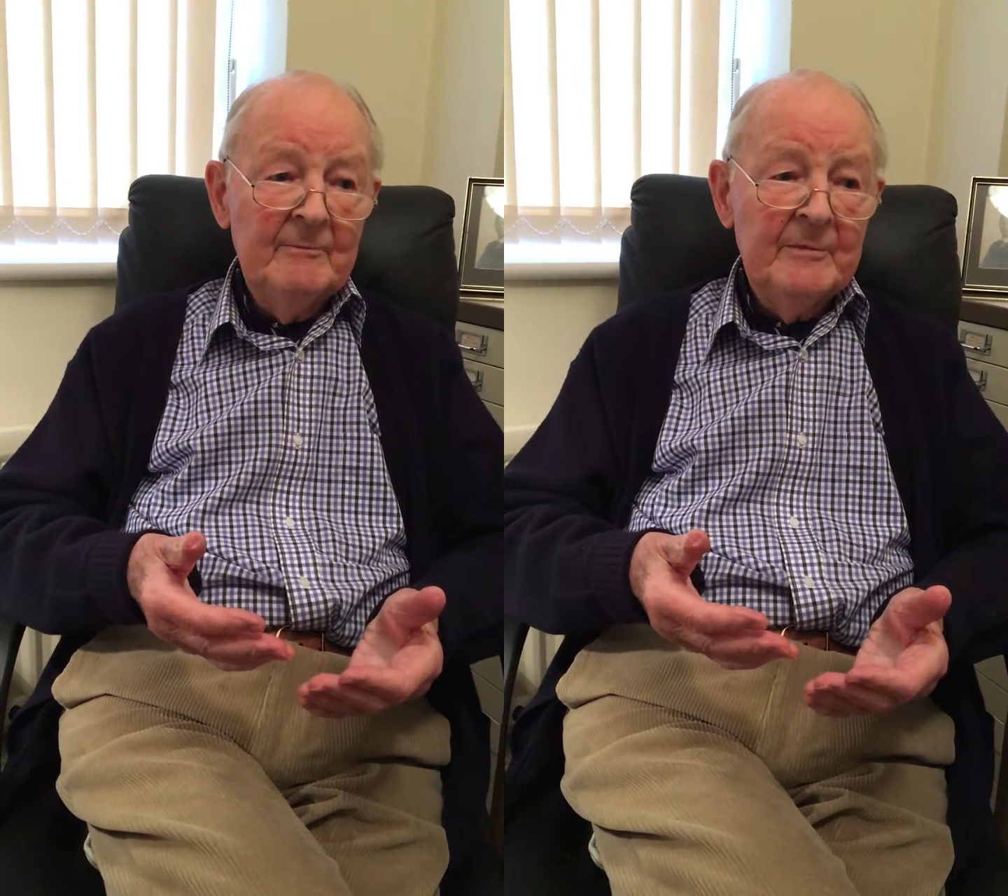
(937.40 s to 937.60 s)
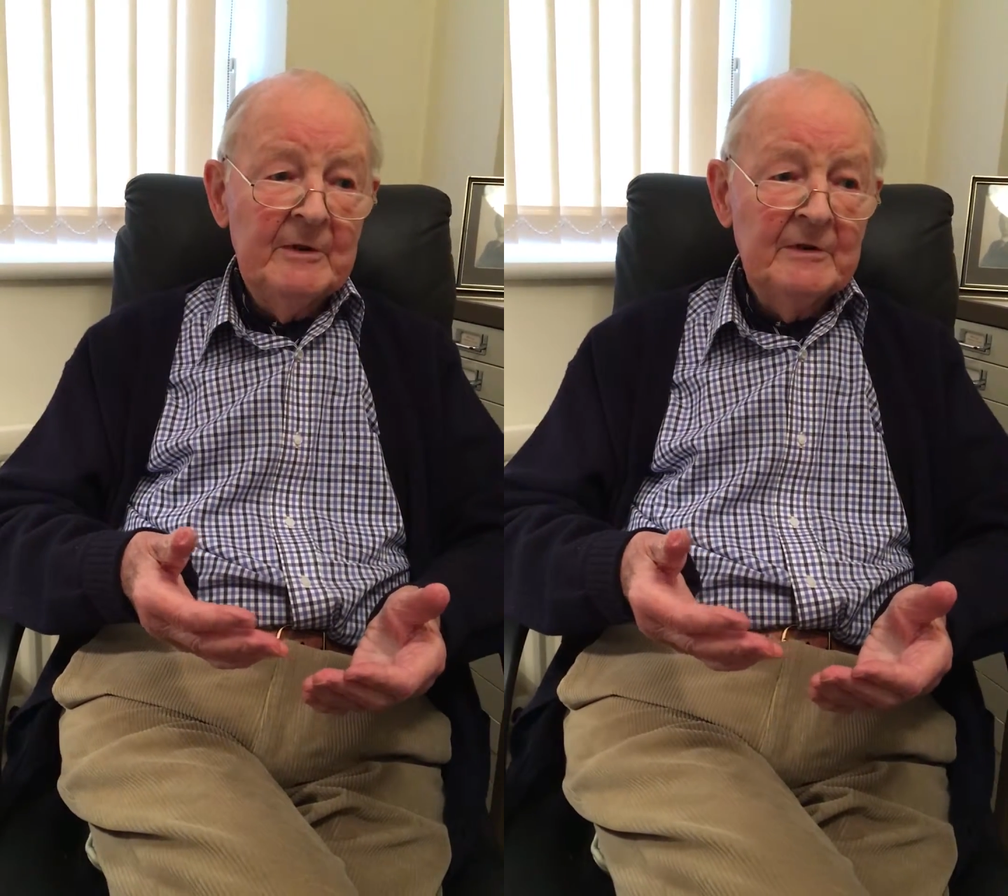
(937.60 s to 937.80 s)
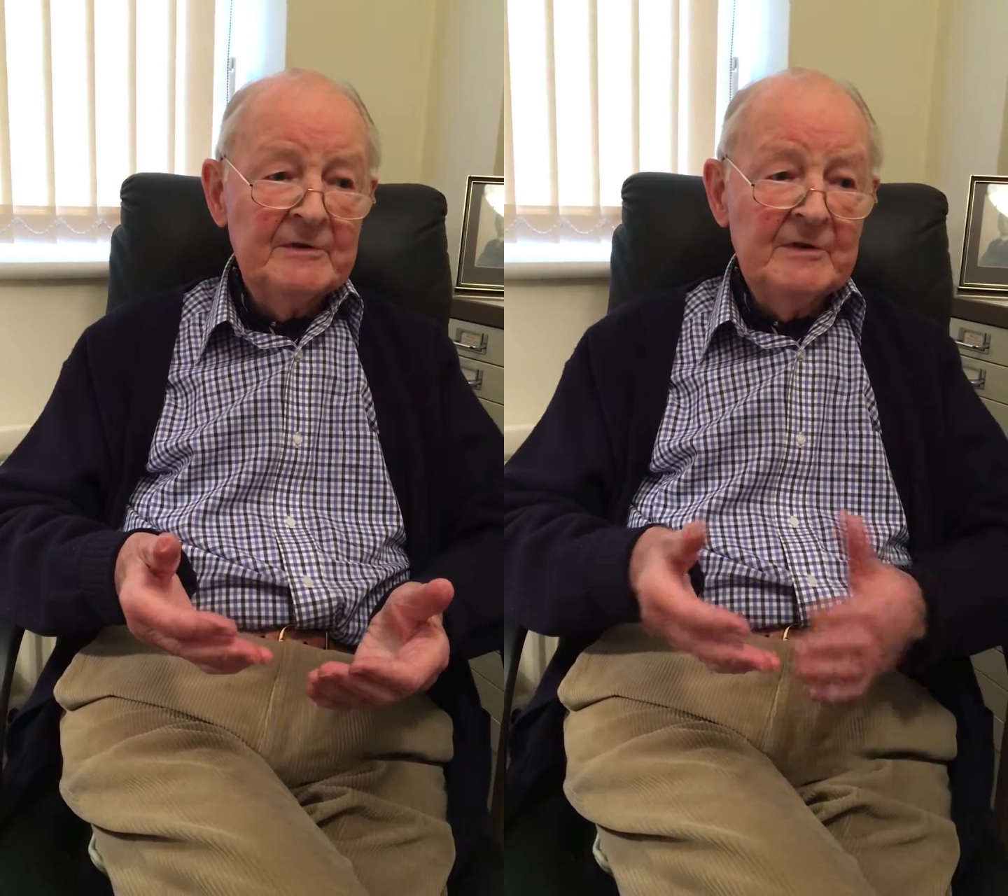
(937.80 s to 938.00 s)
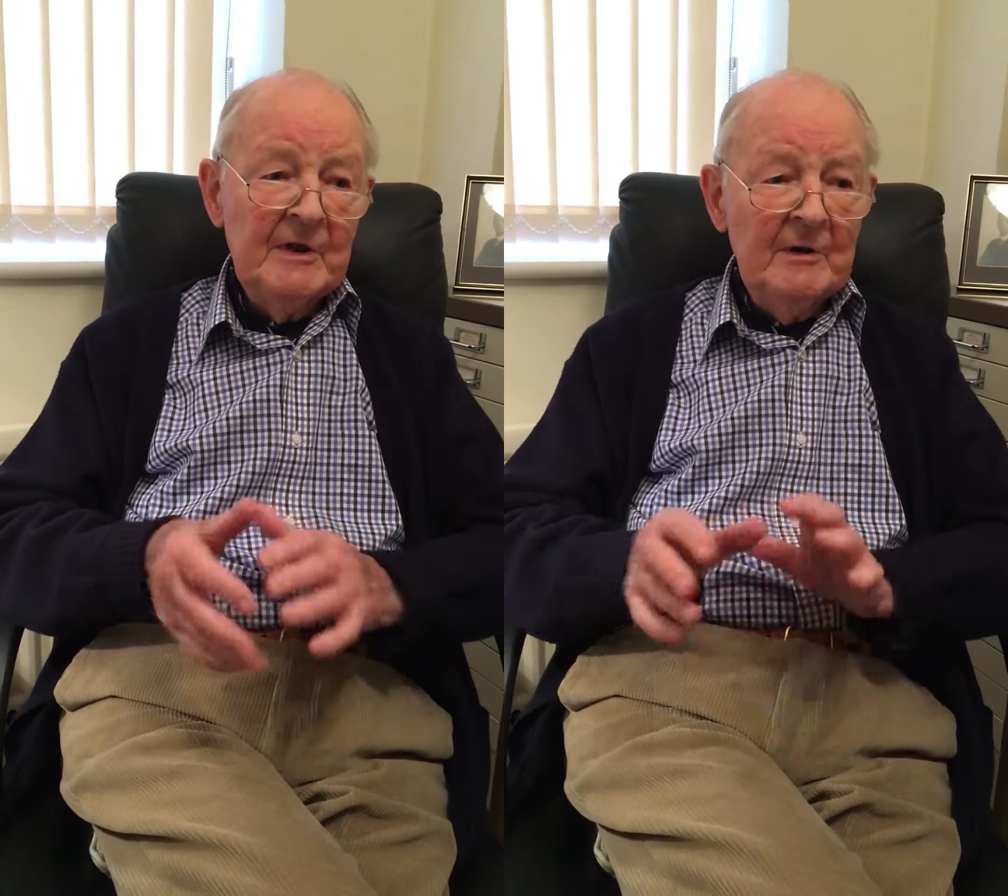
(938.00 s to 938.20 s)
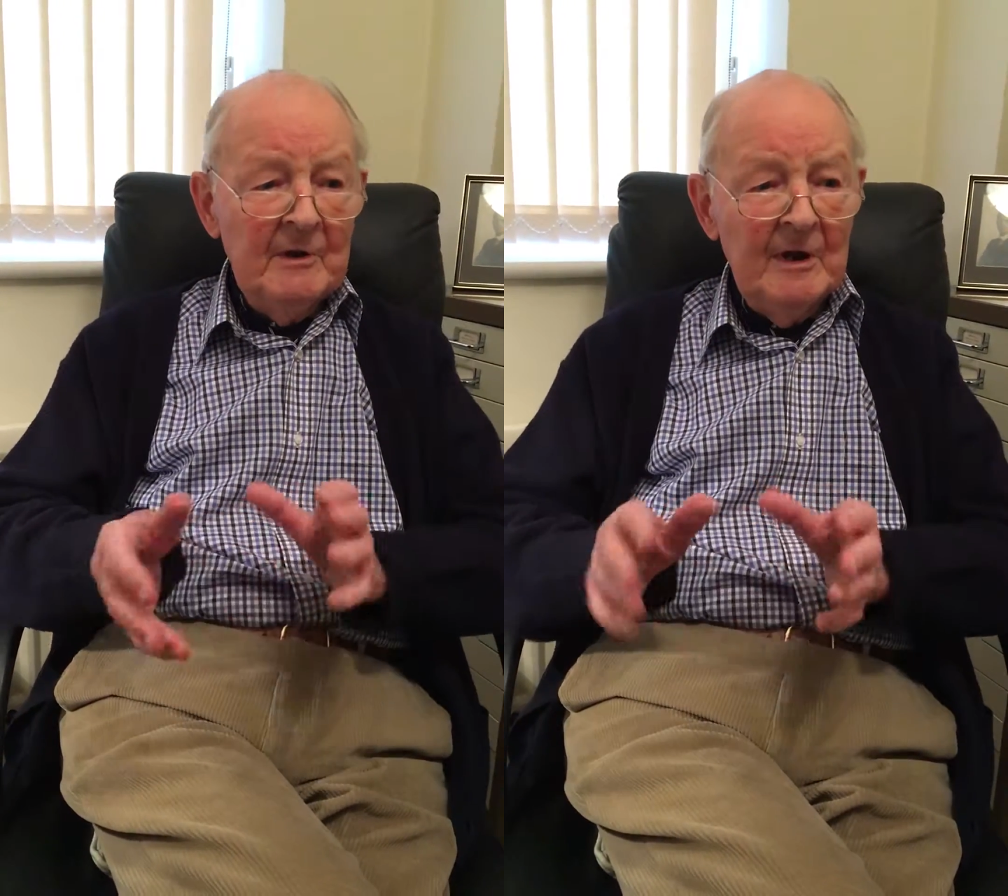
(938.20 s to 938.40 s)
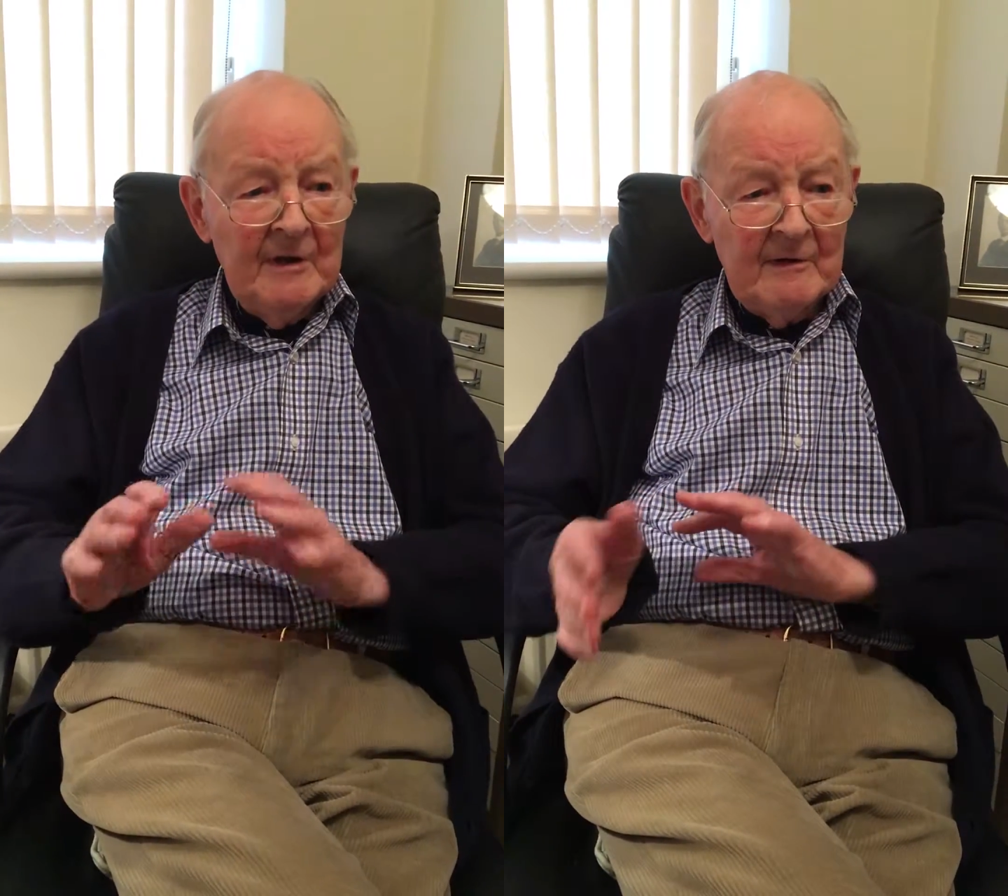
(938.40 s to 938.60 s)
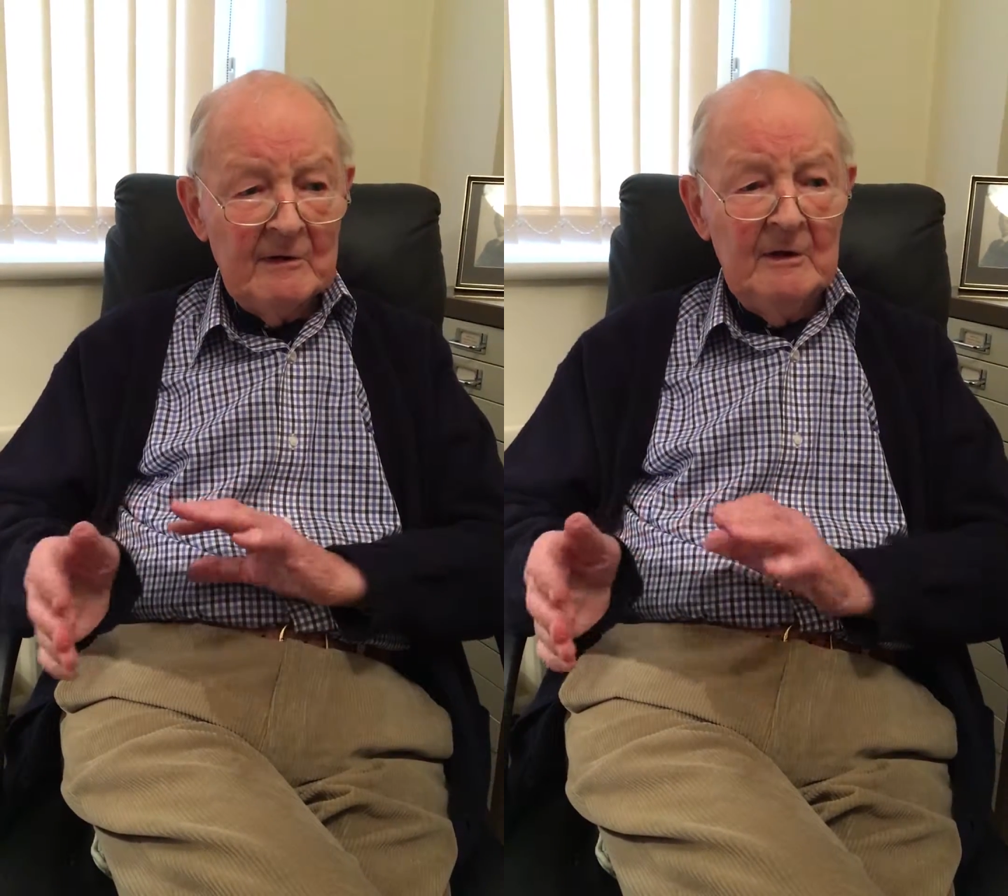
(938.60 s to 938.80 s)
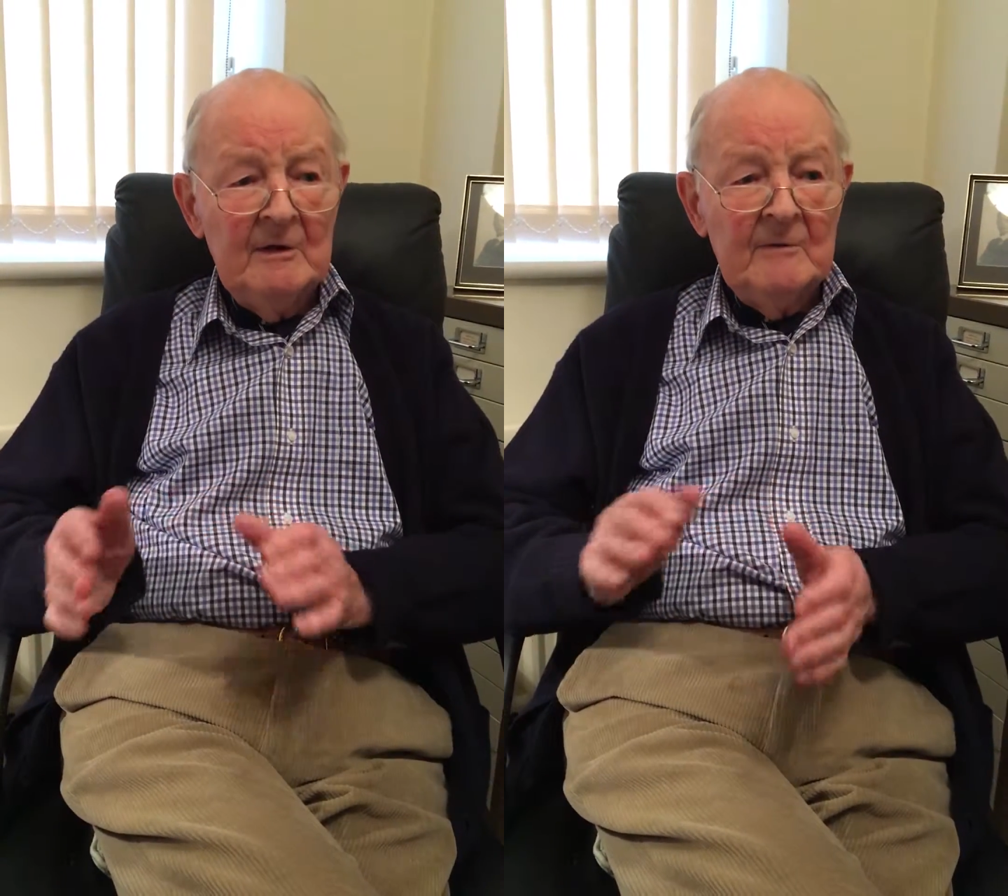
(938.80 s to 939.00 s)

because the only other